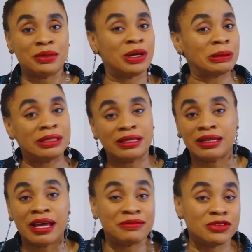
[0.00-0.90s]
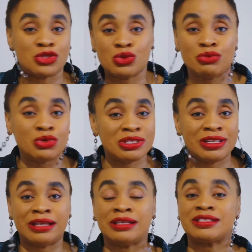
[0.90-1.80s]
You now think life is so rosy,
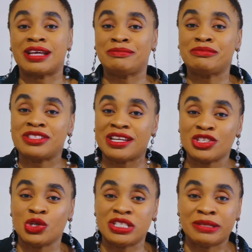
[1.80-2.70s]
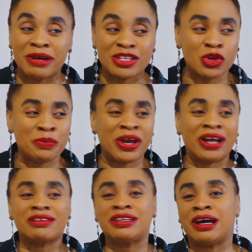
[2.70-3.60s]
and they start sending your demands, or you'll be
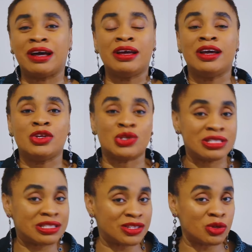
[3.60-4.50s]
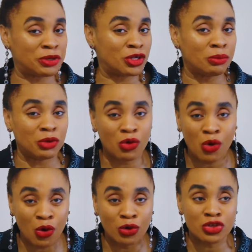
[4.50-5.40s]
angry that your sister is not picking up your
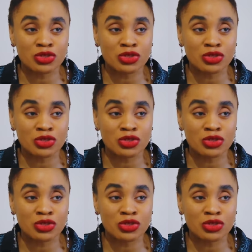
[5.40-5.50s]
call, or